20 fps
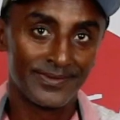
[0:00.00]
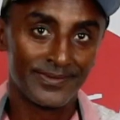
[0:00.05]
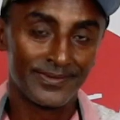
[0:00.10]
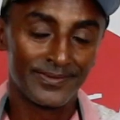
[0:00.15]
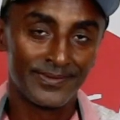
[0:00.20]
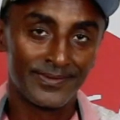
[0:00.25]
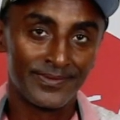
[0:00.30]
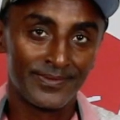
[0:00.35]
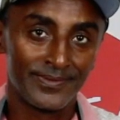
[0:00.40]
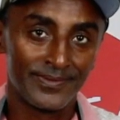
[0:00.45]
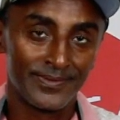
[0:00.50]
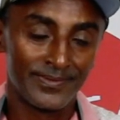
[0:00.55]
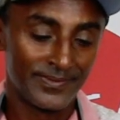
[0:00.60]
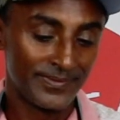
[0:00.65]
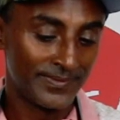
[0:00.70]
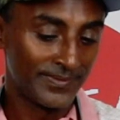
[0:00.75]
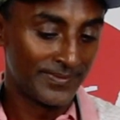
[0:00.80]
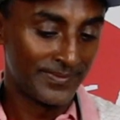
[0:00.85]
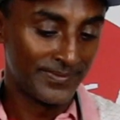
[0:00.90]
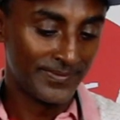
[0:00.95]

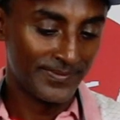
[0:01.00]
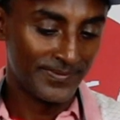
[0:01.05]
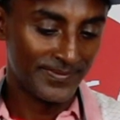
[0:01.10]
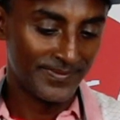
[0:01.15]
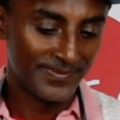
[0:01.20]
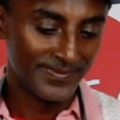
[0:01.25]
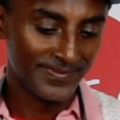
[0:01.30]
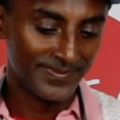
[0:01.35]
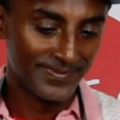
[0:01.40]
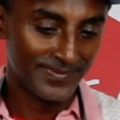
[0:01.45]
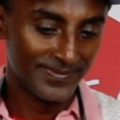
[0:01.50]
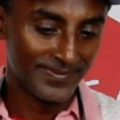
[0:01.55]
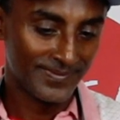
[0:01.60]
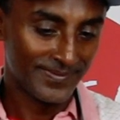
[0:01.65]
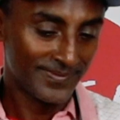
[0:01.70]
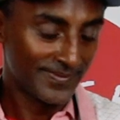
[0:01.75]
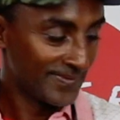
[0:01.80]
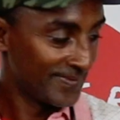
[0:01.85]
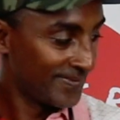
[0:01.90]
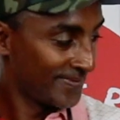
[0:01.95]

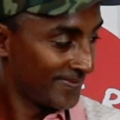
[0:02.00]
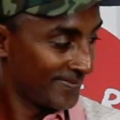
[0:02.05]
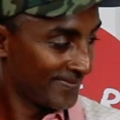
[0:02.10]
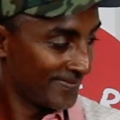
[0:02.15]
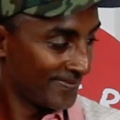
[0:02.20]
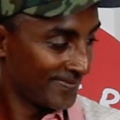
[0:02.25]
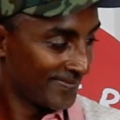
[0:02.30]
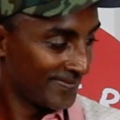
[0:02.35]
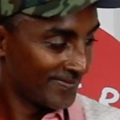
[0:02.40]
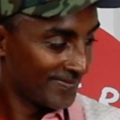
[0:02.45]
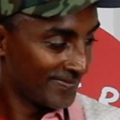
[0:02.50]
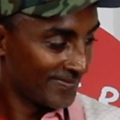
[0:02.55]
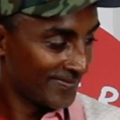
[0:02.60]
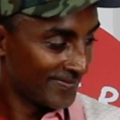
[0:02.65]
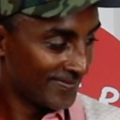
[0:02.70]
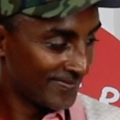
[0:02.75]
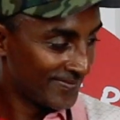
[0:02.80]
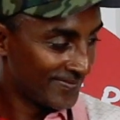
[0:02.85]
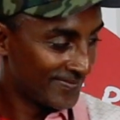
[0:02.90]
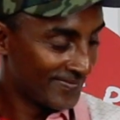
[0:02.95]

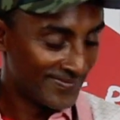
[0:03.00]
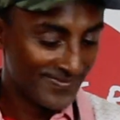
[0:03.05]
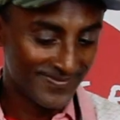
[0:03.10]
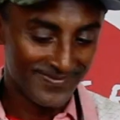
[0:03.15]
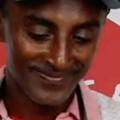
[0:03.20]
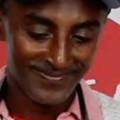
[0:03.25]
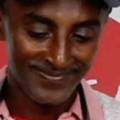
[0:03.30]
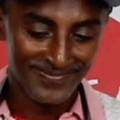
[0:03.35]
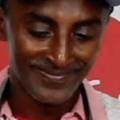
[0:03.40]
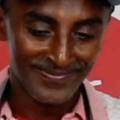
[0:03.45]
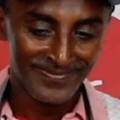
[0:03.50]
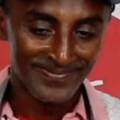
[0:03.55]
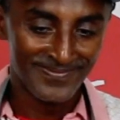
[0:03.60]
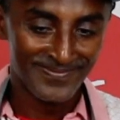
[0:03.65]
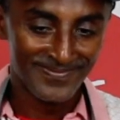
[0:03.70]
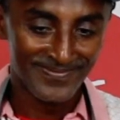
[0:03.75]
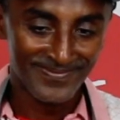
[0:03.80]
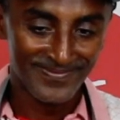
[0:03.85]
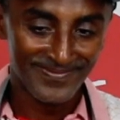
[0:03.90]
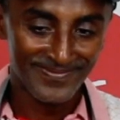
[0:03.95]

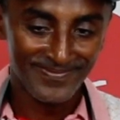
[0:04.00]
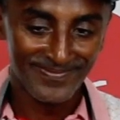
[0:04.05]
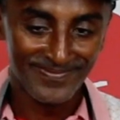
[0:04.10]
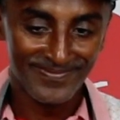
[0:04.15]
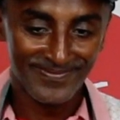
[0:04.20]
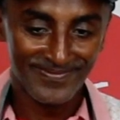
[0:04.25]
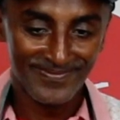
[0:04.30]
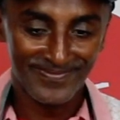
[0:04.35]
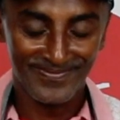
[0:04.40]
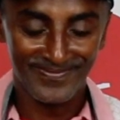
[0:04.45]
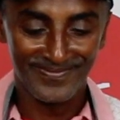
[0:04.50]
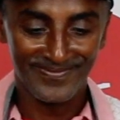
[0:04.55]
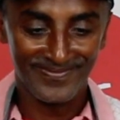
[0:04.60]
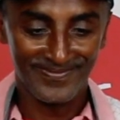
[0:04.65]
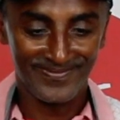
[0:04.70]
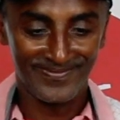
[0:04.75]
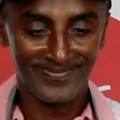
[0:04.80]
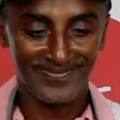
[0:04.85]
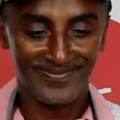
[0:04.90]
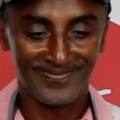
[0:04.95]

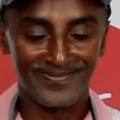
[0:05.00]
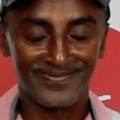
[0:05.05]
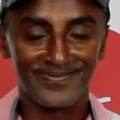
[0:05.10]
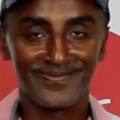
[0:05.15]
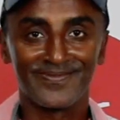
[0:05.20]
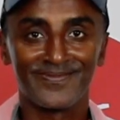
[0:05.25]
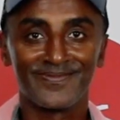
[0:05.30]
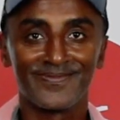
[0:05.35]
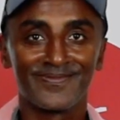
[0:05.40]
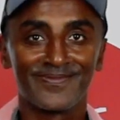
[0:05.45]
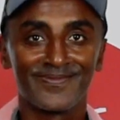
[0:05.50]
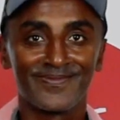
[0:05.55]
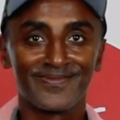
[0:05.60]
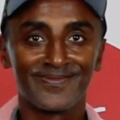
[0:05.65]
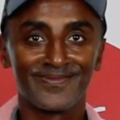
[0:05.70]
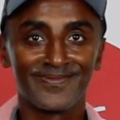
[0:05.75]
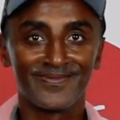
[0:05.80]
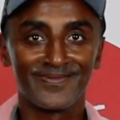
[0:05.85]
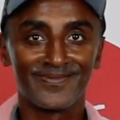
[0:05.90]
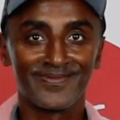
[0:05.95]

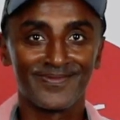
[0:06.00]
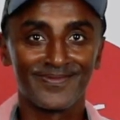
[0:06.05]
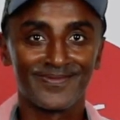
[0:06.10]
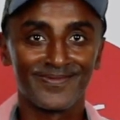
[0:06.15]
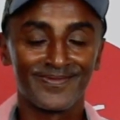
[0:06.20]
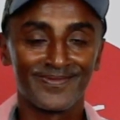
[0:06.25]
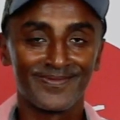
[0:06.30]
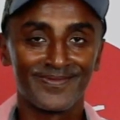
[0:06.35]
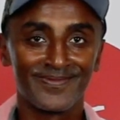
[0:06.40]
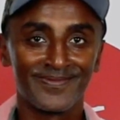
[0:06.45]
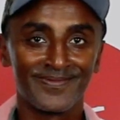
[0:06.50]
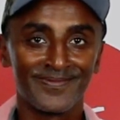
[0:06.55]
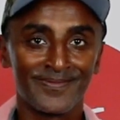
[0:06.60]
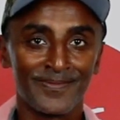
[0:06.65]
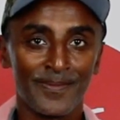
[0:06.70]
(silent)